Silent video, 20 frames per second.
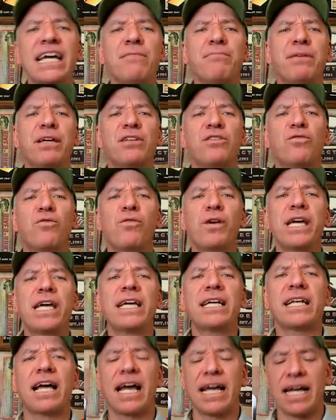in
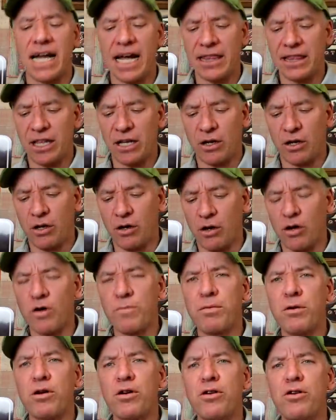between. I got the
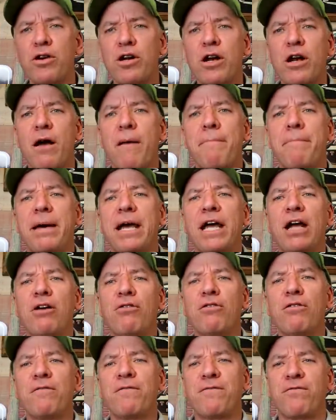Gerber
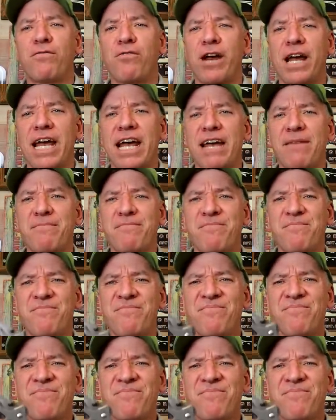Paraframe.